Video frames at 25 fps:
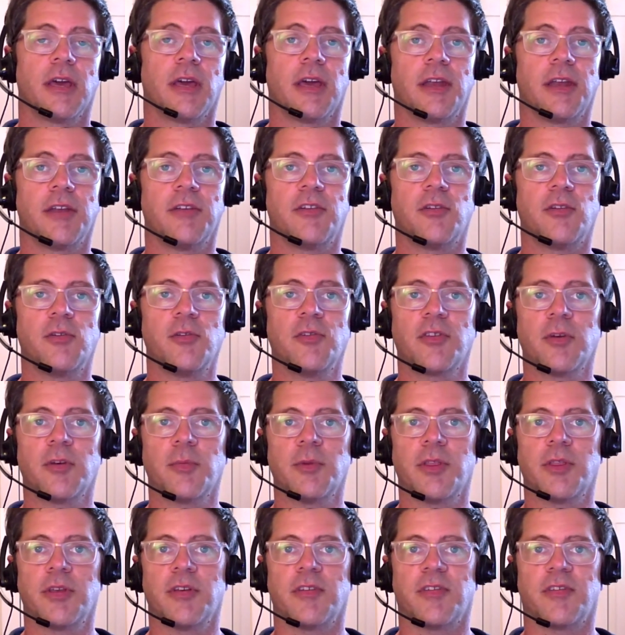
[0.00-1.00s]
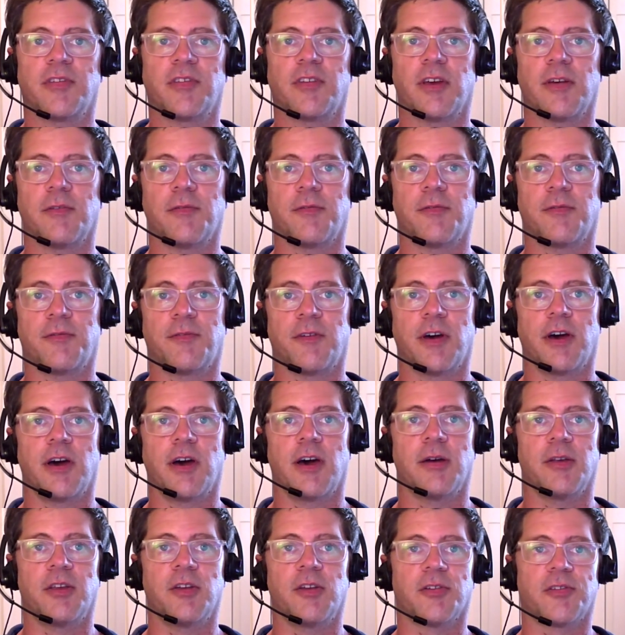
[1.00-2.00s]
kind of do some of this stuff
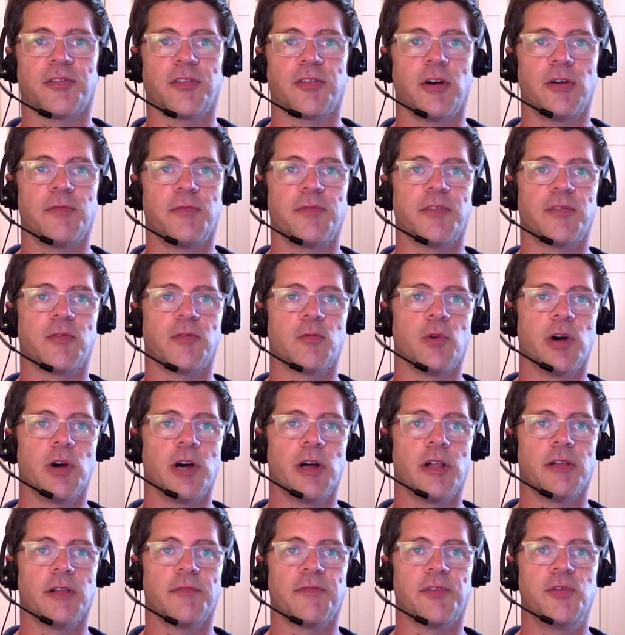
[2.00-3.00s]
uh, yourself as well.